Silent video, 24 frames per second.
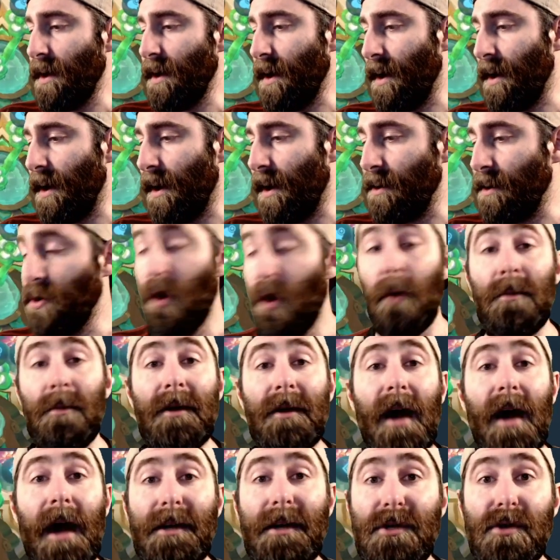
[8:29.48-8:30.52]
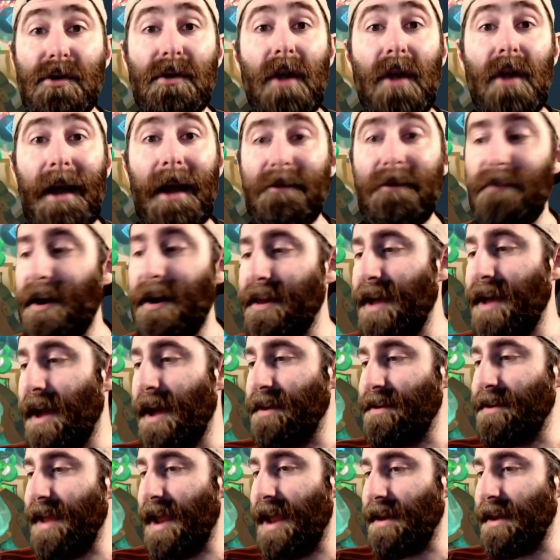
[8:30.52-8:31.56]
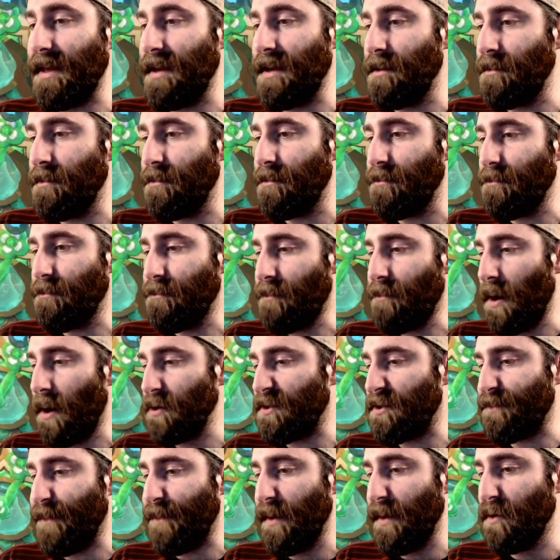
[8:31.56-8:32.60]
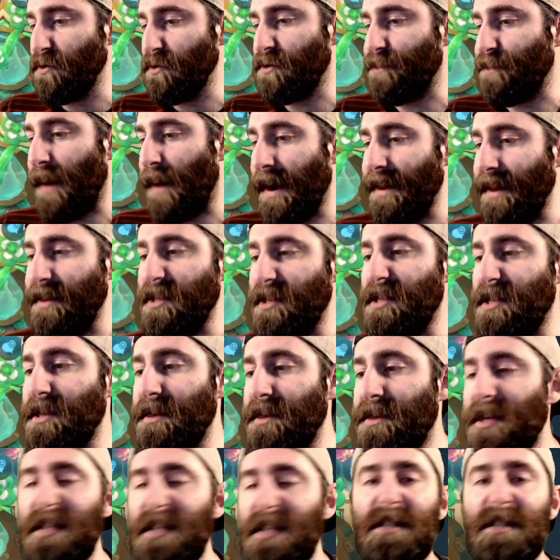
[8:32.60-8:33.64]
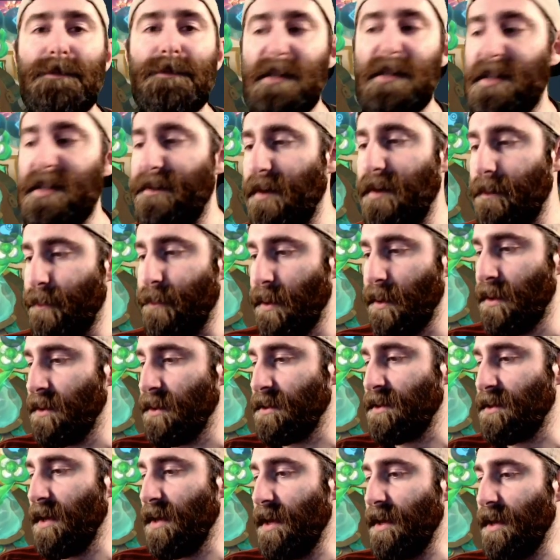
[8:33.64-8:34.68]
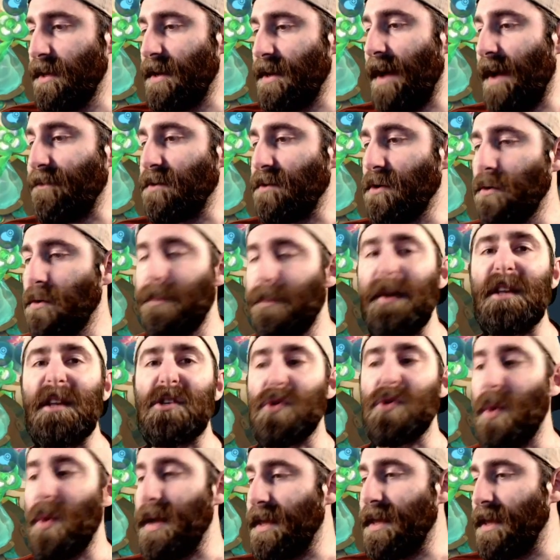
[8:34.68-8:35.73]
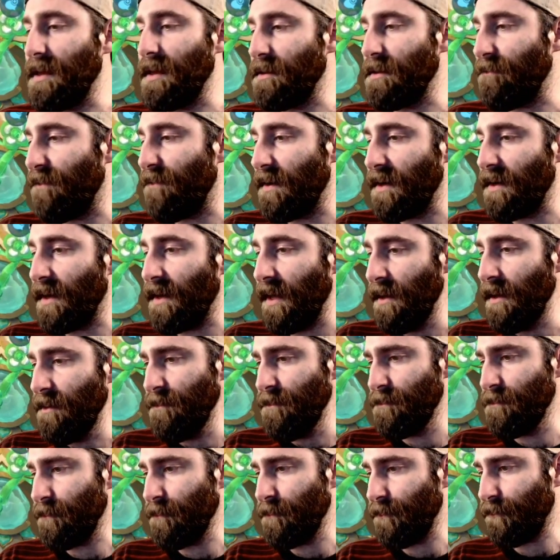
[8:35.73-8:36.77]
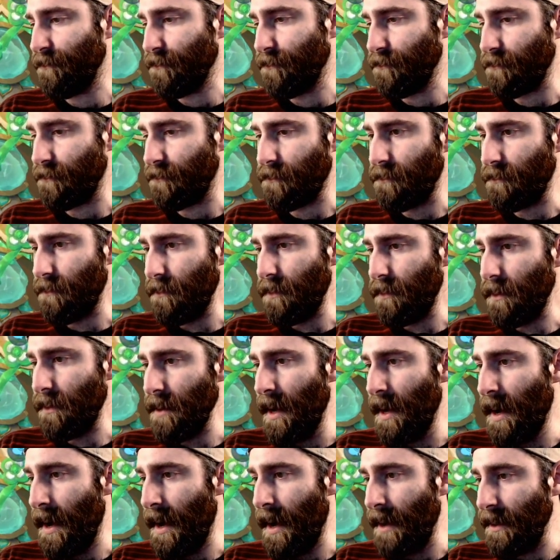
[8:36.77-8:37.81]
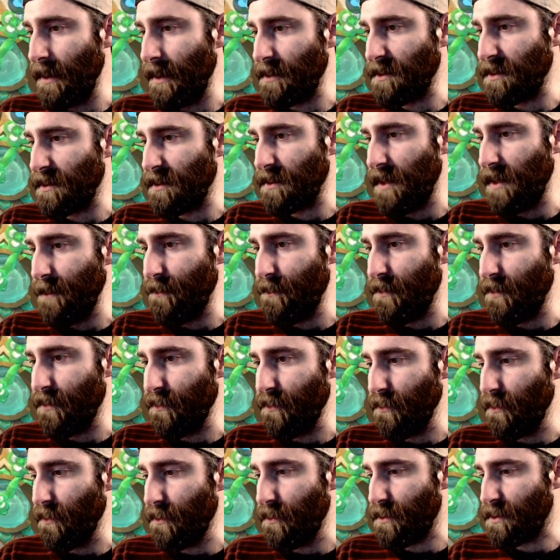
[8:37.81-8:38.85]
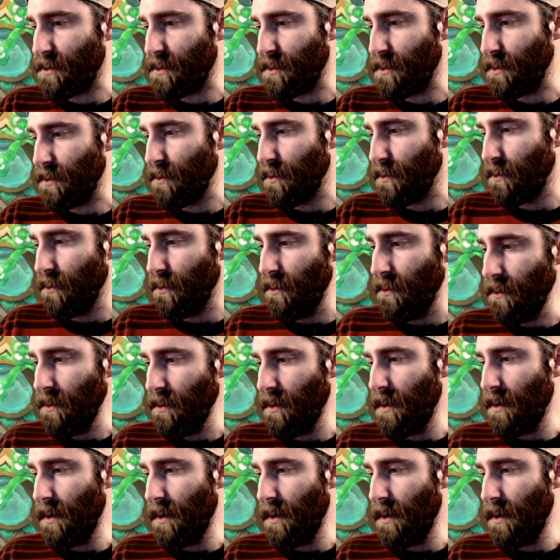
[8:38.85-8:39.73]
Normally I do like running Undead in most builds, but in this specific build, you'd have to do a bit of tweaking to fit it in. Let's skip through to...